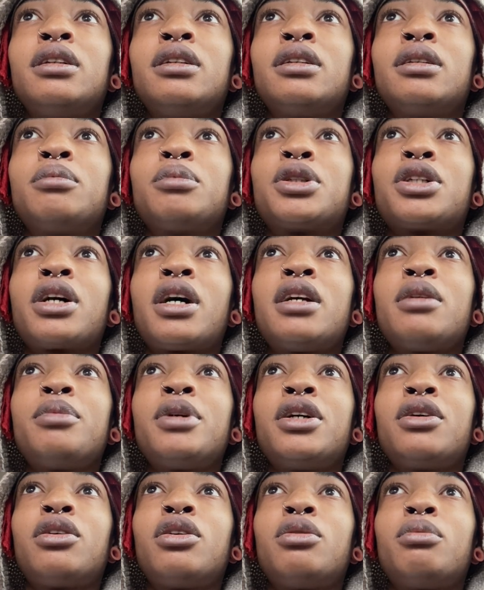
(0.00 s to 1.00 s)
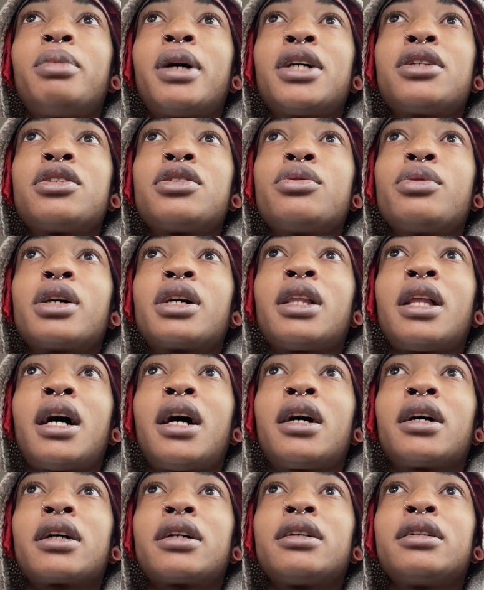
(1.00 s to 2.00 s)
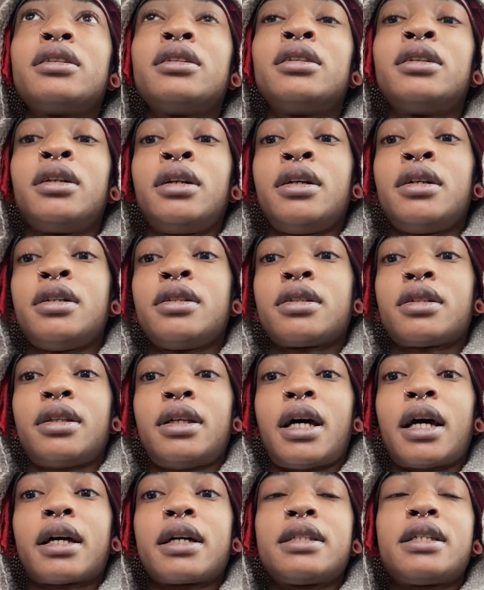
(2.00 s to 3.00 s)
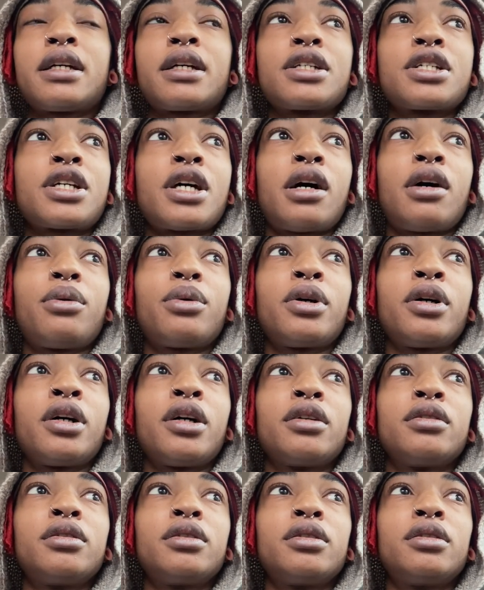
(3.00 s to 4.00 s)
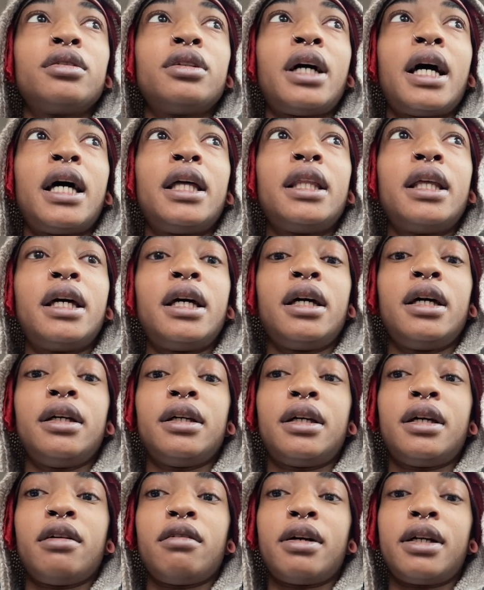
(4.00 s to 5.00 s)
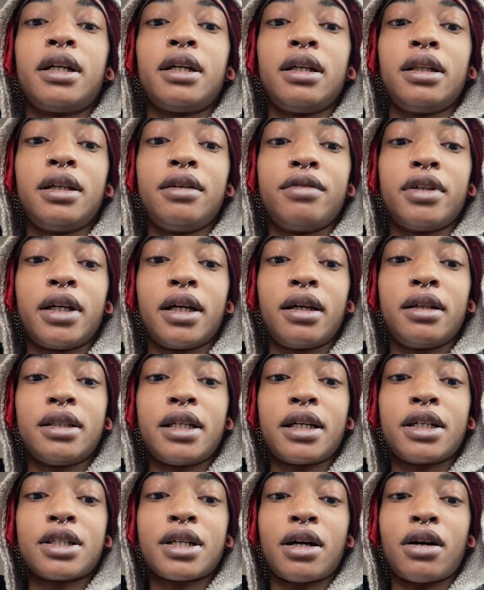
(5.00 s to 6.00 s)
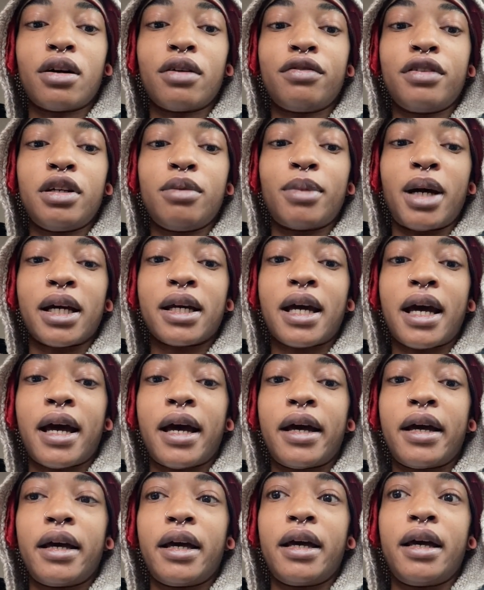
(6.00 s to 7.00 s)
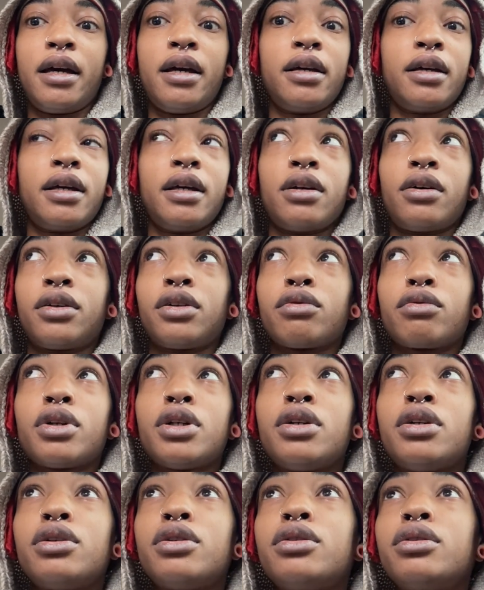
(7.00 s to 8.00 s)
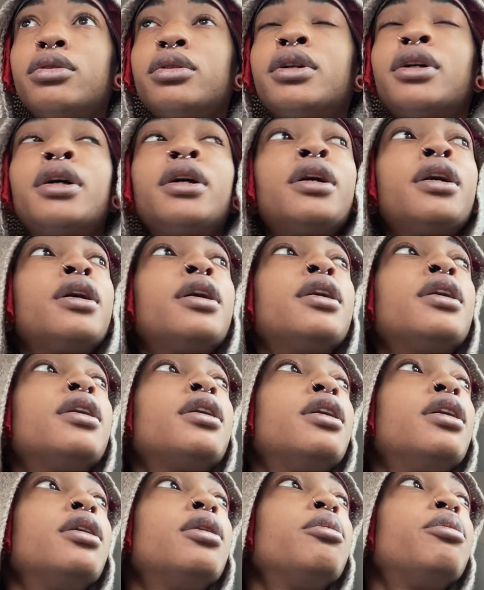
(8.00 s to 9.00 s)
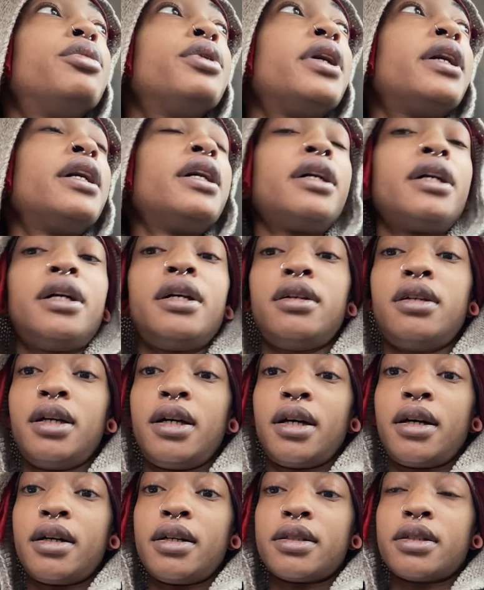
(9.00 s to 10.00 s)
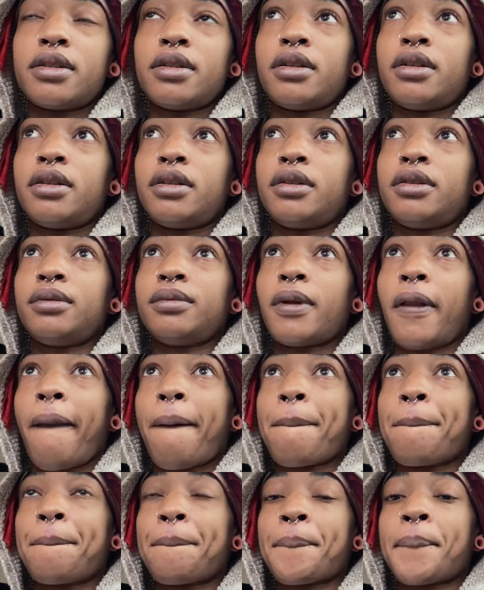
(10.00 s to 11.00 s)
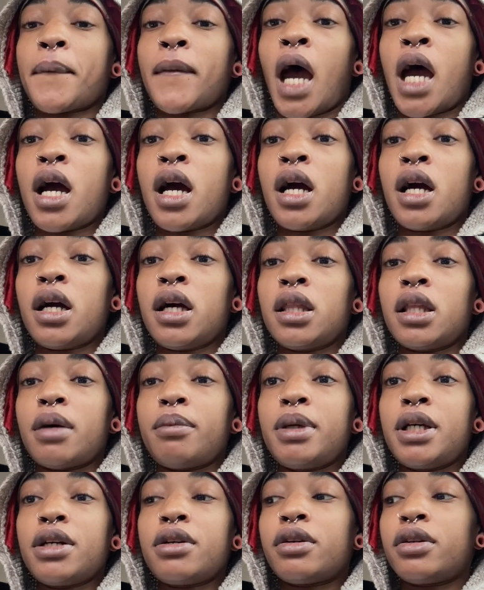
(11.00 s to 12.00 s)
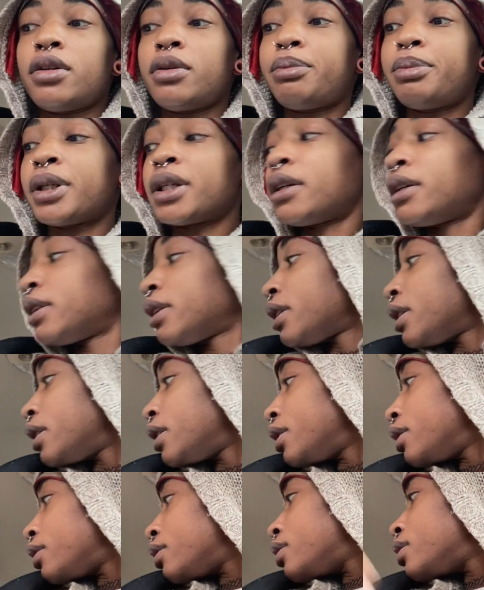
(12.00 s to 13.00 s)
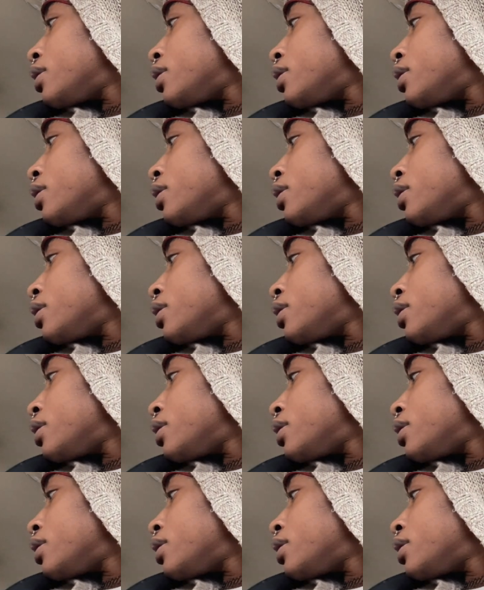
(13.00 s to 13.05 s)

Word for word: I'm trying to be home by two o'clock so then I could take a shower and then get ready to leave again, take a shower, feed my cat, and get on the road. But yeah, so let me go put in the.